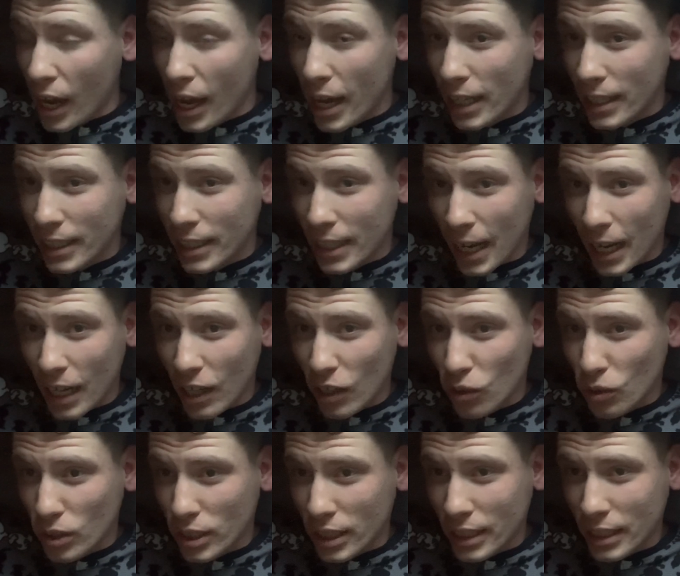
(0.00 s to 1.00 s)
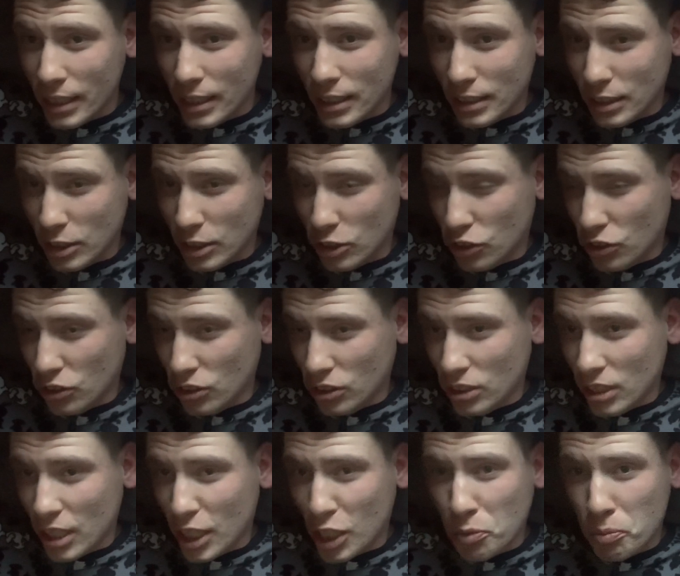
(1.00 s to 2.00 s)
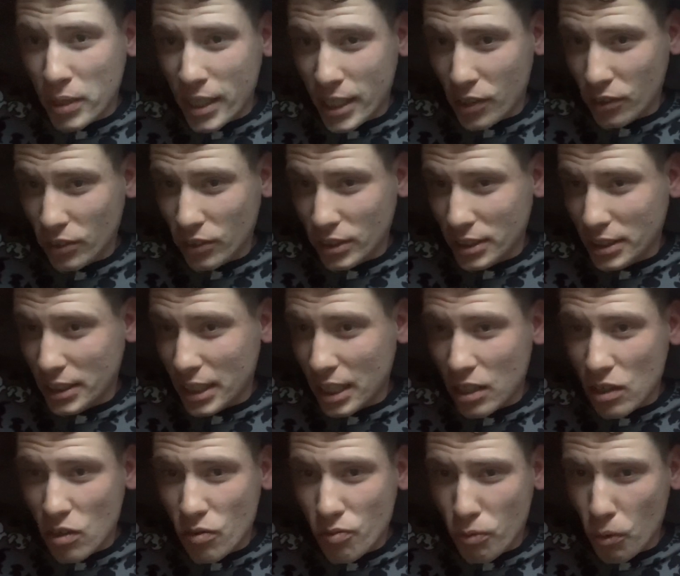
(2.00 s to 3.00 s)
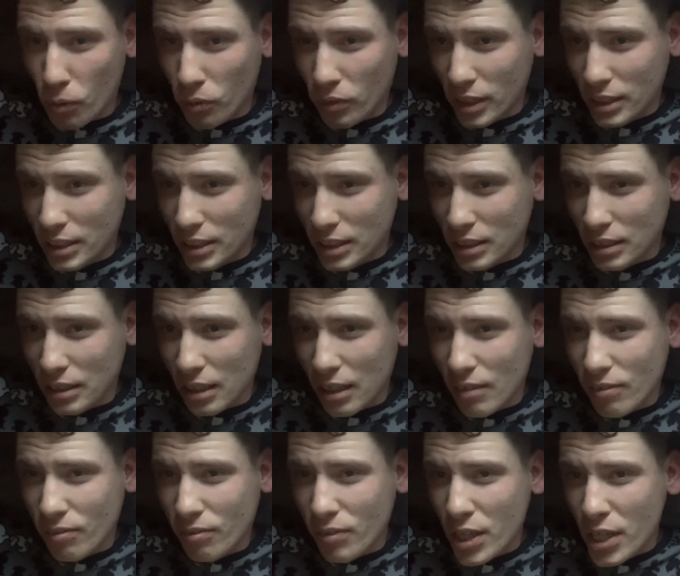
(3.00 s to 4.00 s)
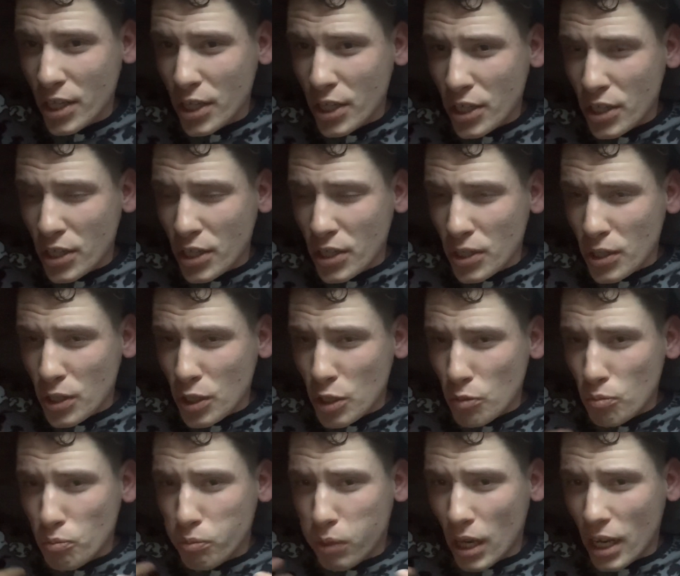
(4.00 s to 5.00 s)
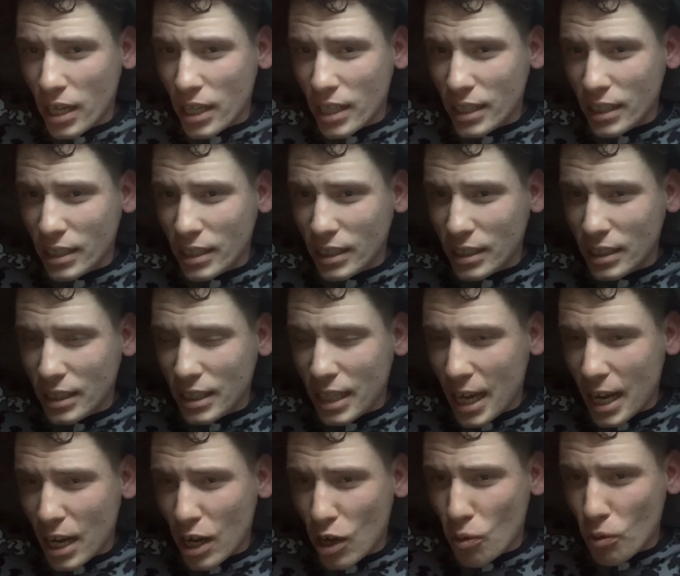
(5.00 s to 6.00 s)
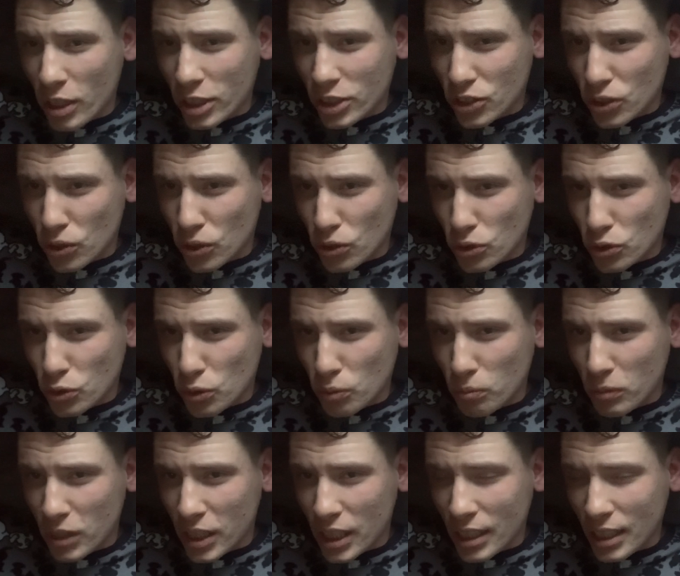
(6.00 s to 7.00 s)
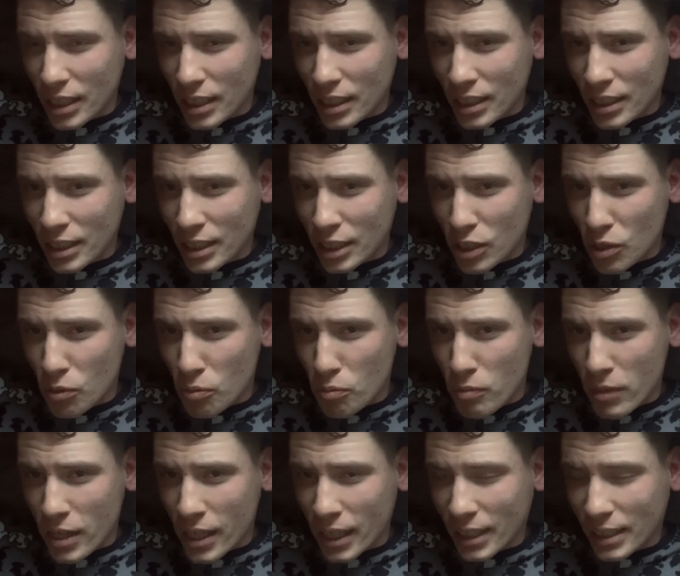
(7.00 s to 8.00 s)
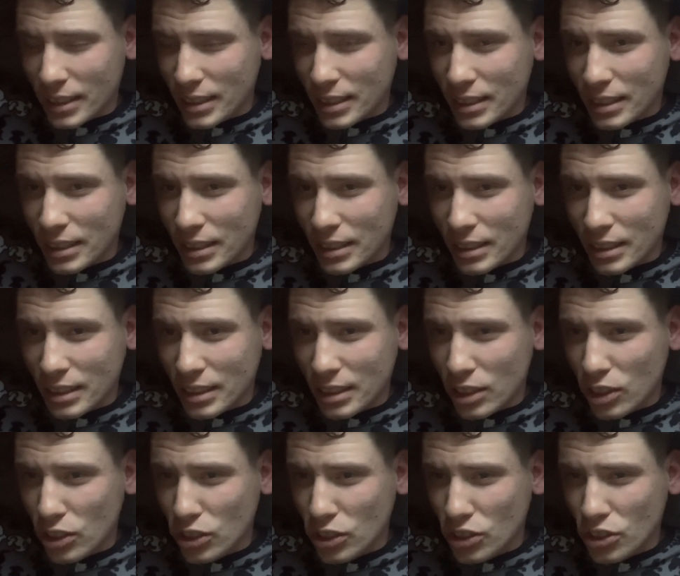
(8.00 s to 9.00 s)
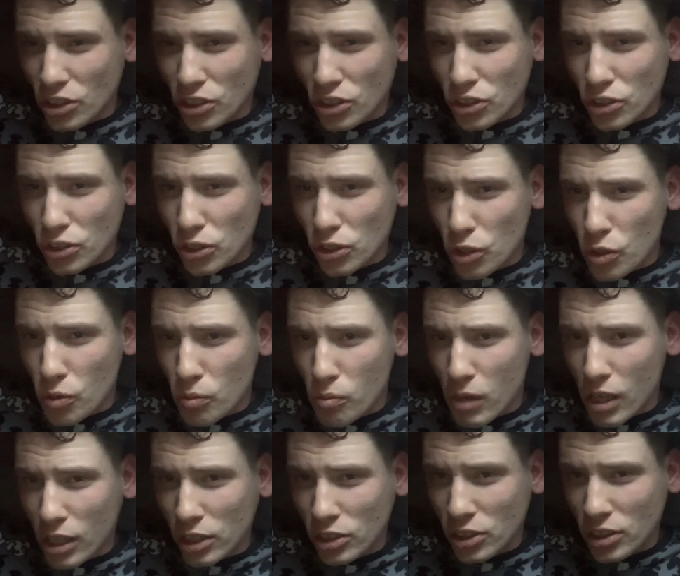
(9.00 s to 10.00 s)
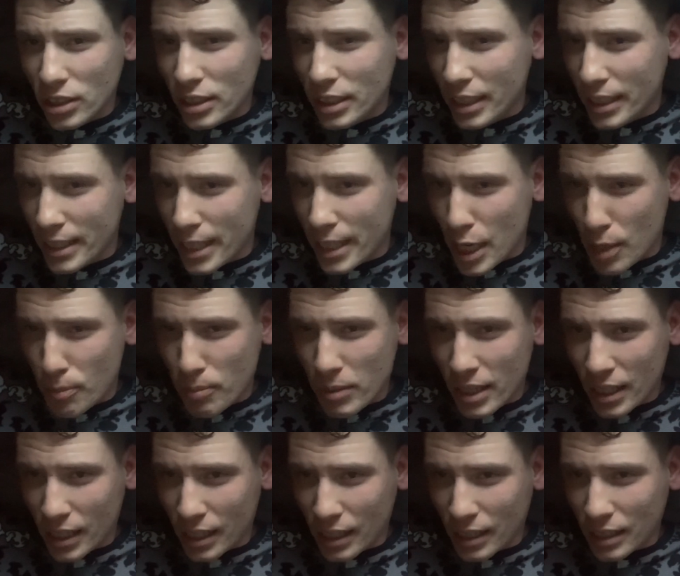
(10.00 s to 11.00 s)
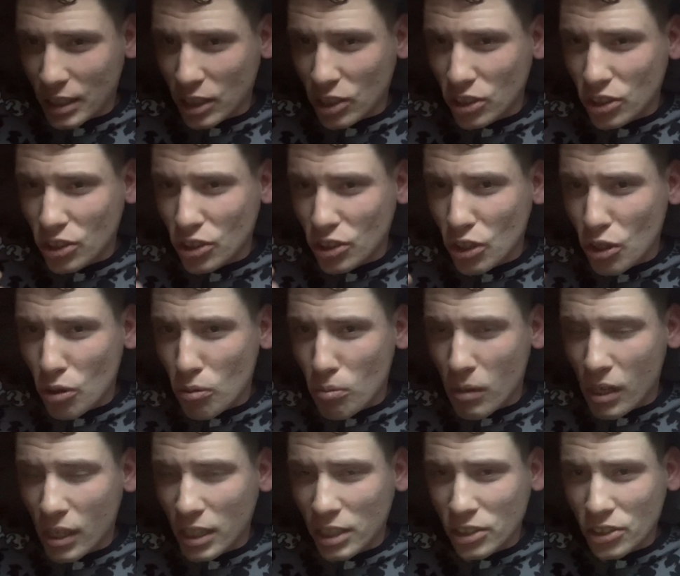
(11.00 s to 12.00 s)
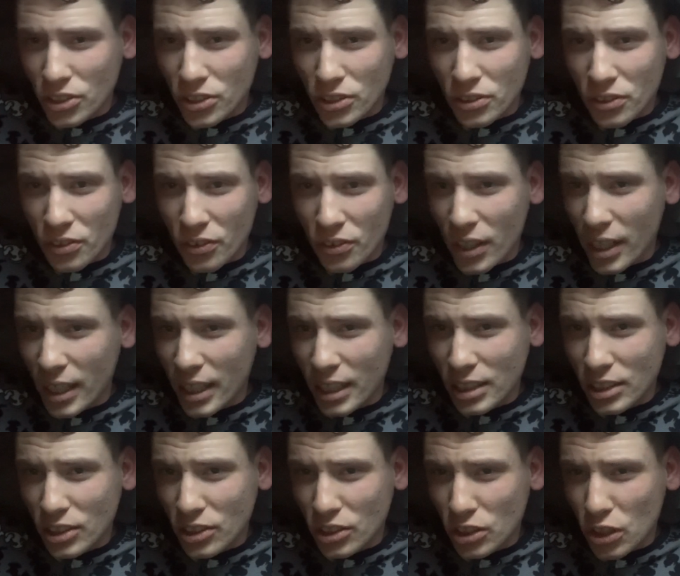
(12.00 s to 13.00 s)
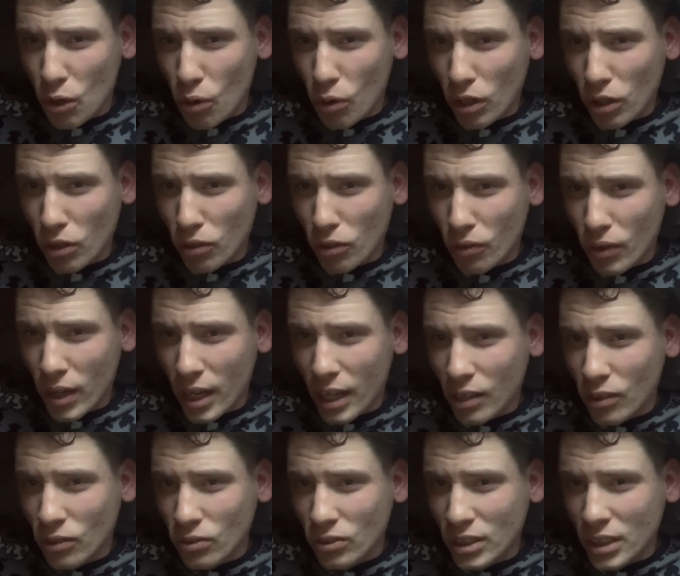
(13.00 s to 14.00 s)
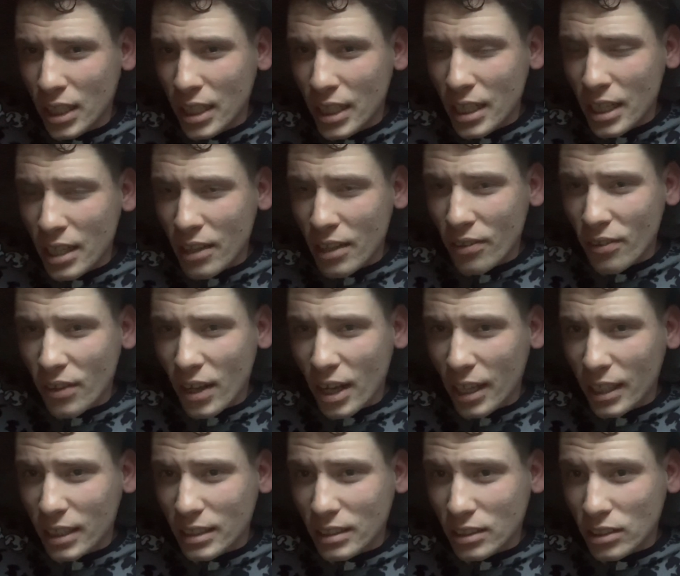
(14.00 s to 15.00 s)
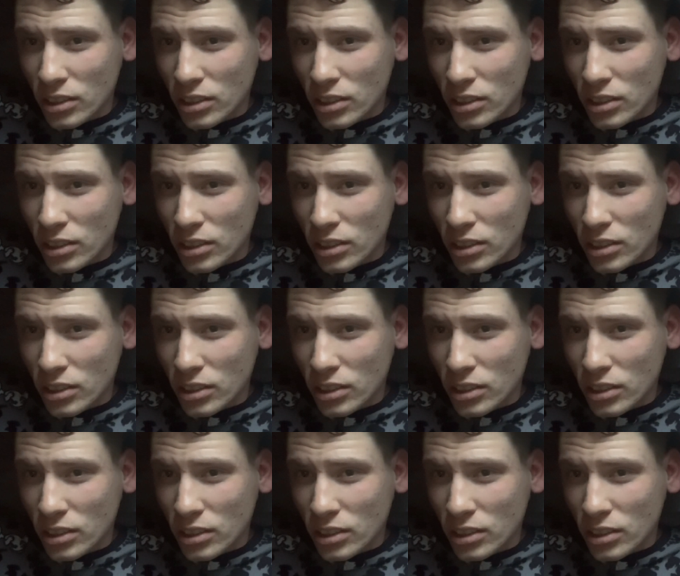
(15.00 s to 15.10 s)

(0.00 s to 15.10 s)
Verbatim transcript: And nowadays it's just like be yourself, all this stuff. But now with social media in the mix, there's just so much DMing and there's so much things going around that